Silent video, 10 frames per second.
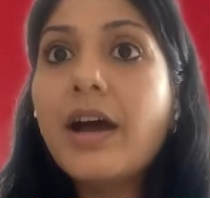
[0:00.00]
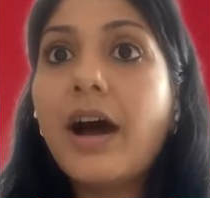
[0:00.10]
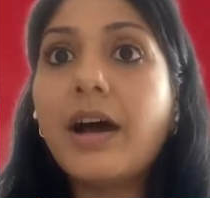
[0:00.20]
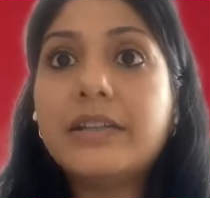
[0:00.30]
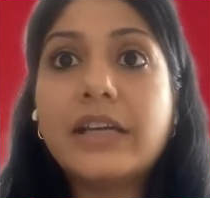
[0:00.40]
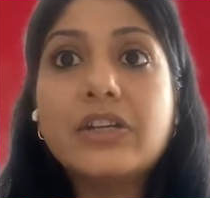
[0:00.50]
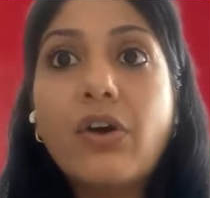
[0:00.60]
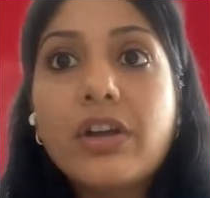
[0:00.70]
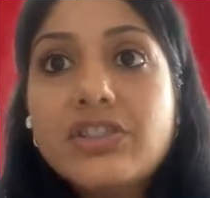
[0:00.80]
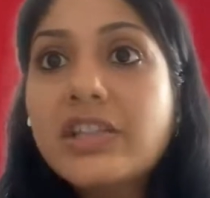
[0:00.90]
Our
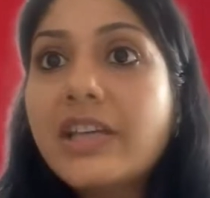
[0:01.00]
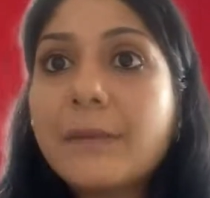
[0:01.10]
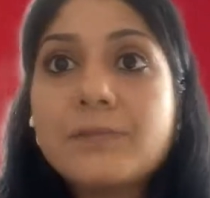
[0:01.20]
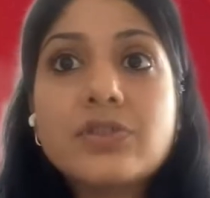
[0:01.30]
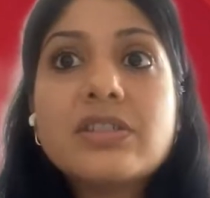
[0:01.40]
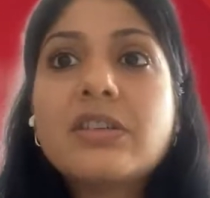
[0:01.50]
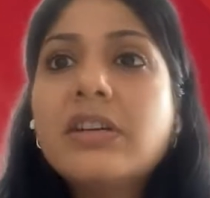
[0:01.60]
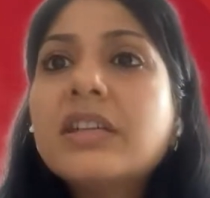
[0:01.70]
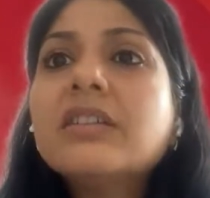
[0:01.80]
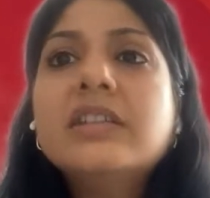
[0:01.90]
technology captures
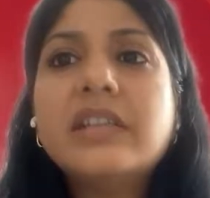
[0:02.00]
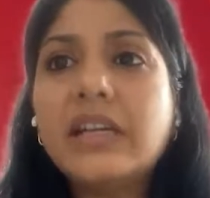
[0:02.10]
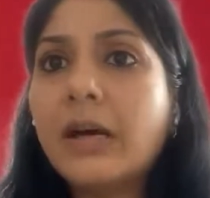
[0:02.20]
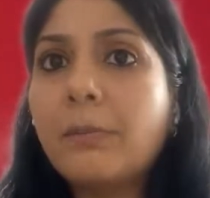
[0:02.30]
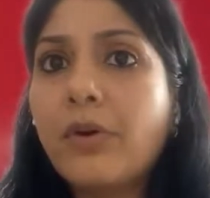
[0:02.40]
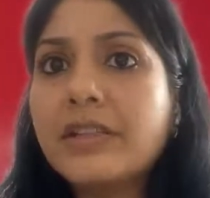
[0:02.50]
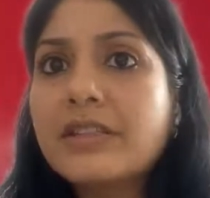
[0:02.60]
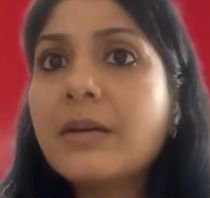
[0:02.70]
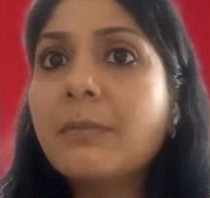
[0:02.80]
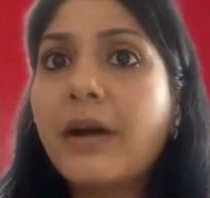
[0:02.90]
critical data
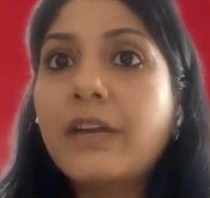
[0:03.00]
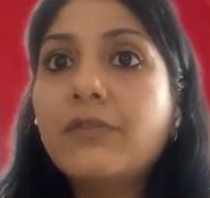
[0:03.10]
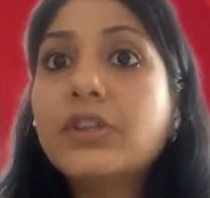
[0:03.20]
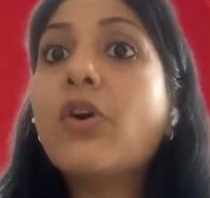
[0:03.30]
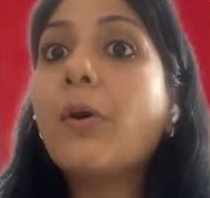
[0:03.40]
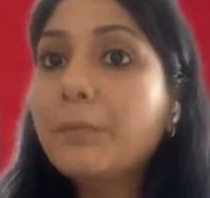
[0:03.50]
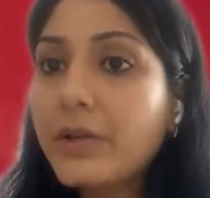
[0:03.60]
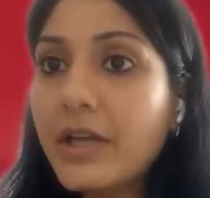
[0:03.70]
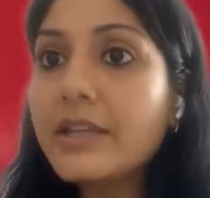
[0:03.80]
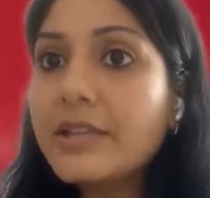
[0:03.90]
points combined with
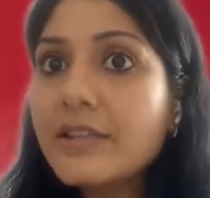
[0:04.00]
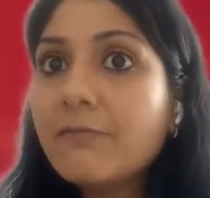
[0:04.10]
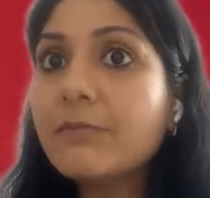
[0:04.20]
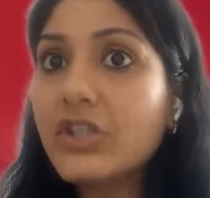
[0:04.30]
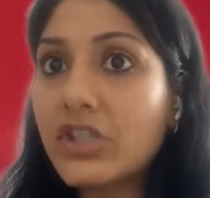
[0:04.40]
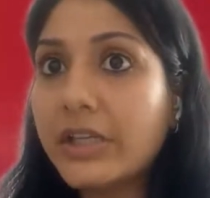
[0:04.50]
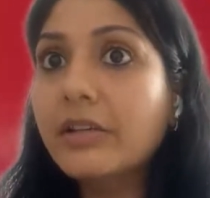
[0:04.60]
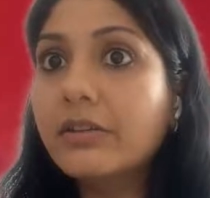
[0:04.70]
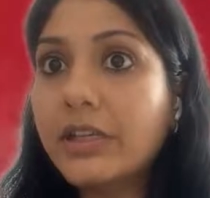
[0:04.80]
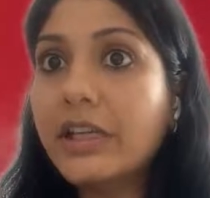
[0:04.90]
comprehensive
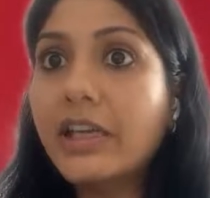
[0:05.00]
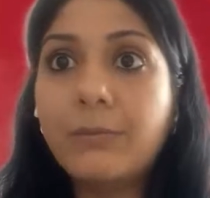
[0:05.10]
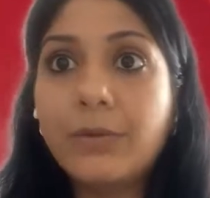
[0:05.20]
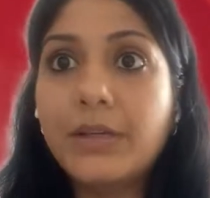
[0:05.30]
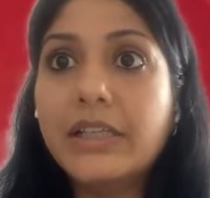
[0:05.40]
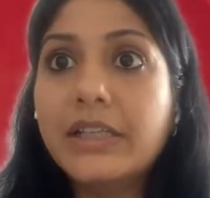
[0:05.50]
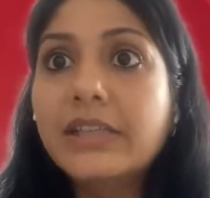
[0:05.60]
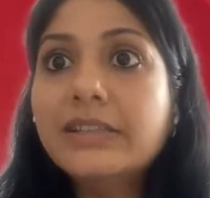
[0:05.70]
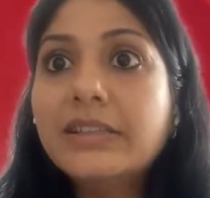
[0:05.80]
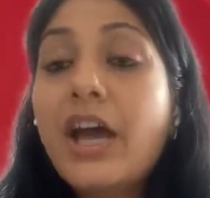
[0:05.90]
machine learning
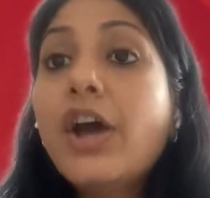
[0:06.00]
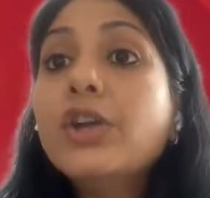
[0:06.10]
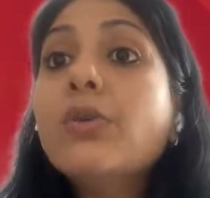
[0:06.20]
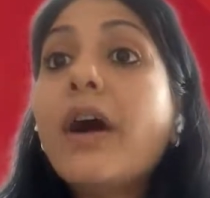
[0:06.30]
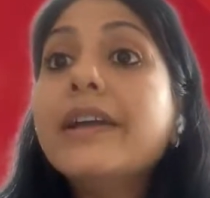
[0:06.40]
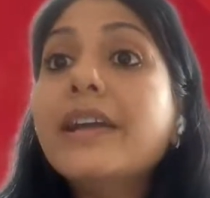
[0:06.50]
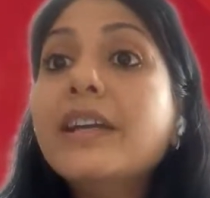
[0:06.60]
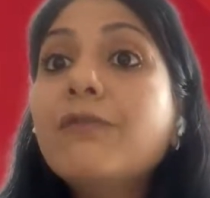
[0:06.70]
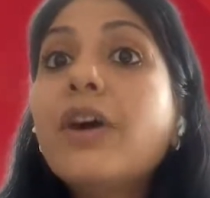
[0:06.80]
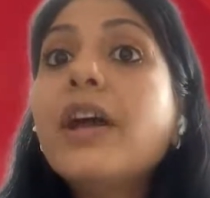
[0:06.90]
capabilities to
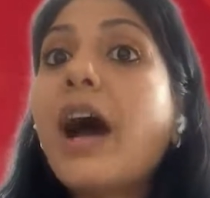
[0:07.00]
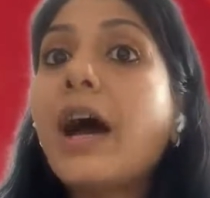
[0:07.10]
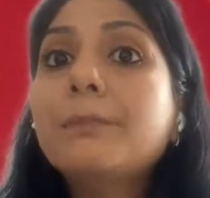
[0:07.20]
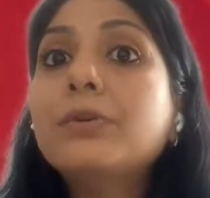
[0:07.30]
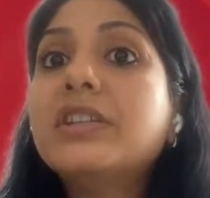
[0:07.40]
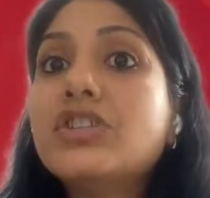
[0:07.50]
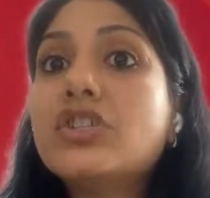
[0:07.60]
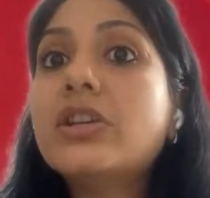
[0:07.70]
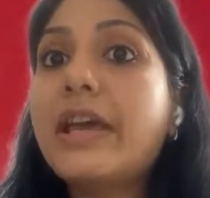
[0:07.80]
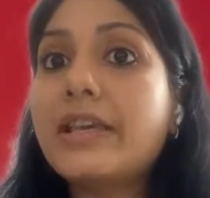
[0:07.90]
identify high
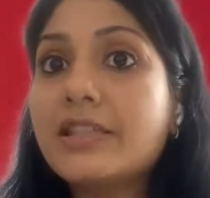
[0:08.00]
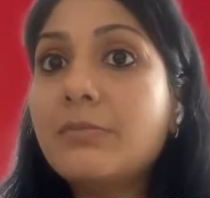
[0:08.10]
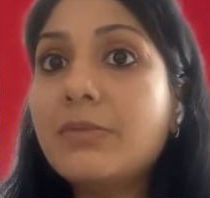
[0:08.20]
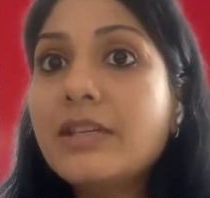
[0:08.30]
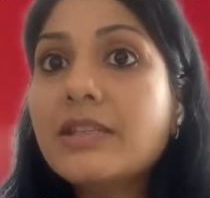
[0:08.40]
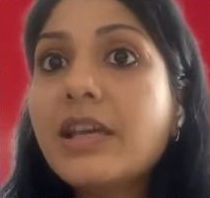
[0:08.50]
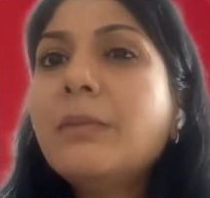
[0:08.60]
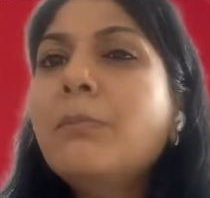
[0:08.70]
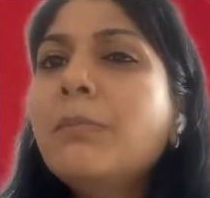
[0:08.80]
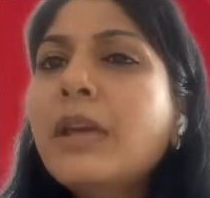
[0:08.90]
potential SMEs
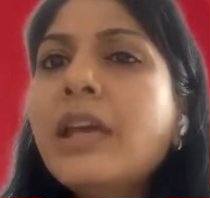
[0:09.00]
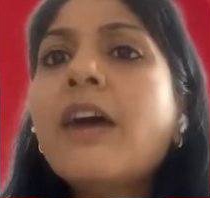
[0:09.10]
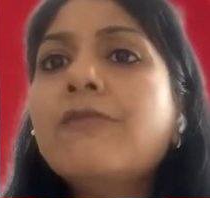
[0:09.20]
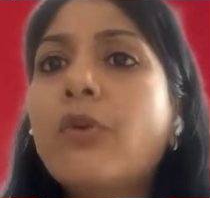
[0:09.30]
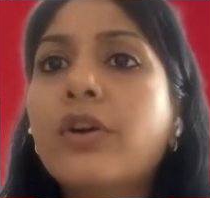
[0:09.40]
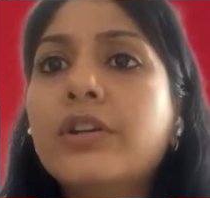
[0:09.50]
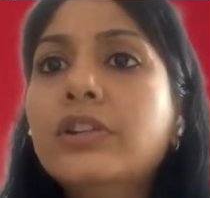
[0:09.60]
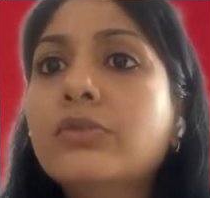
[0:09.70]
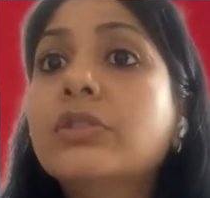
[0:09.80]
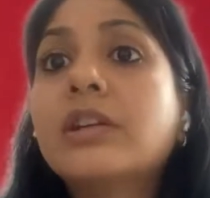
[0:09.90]
that may have
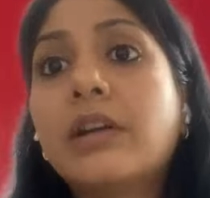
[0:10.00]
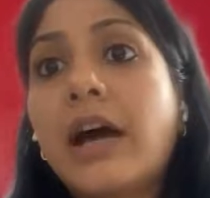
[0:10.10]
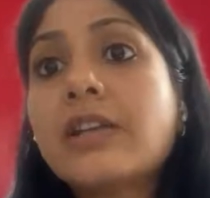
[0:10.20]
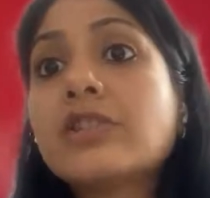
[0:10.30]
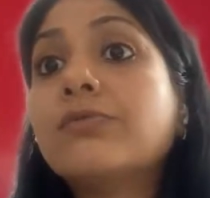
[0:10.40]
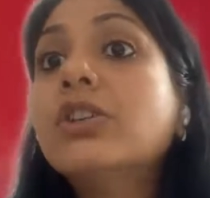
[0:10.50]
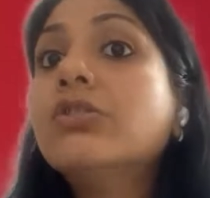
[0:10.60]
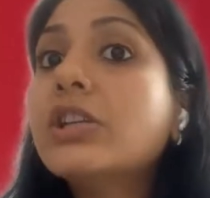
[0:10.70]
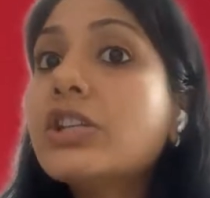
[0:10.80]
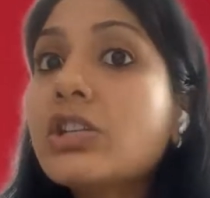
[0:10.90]
fallen through the cracks of the
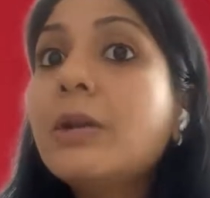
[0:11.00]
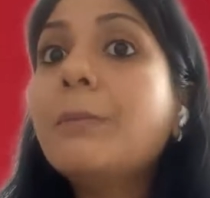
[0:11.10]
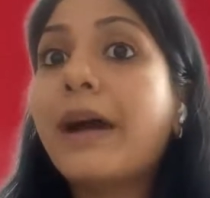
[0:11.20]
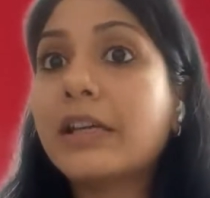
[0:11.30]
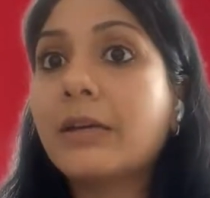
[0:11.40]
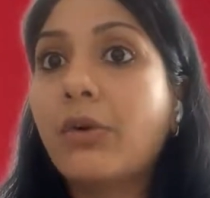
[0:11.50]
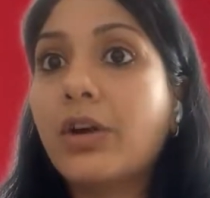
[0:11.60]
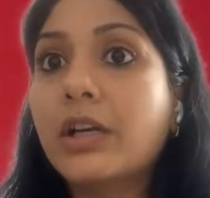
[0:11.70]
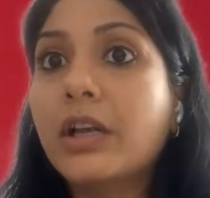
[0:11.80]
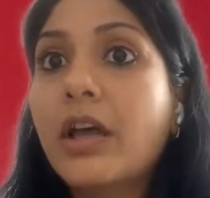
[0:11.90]
traditional banking
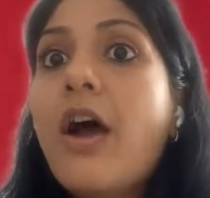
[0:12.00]
model.